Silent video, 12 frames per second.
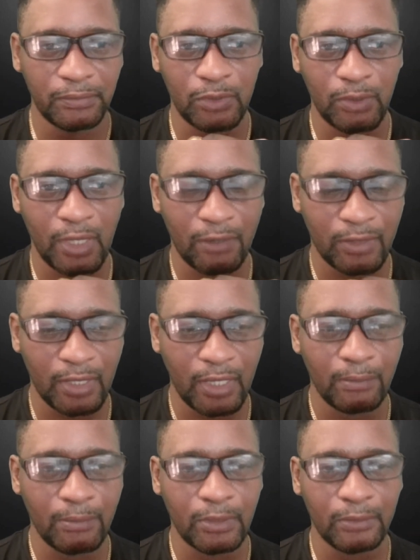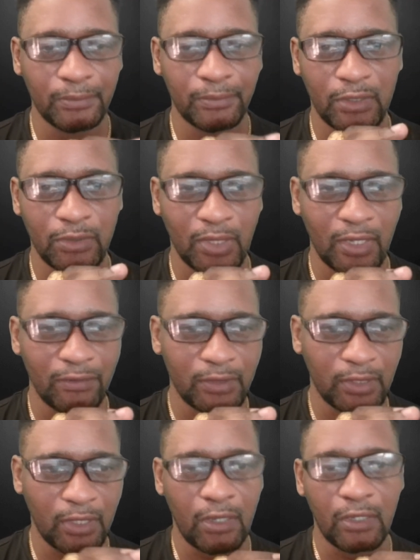you have a hammer, and you have
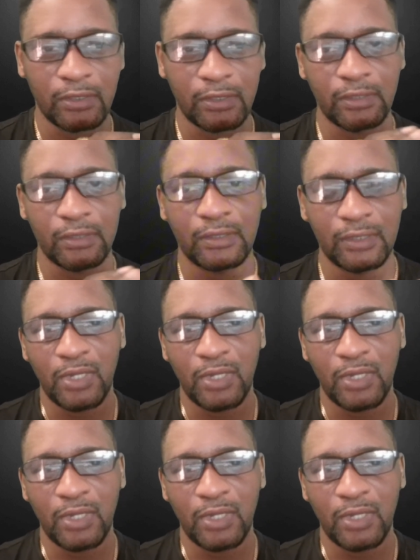an ox.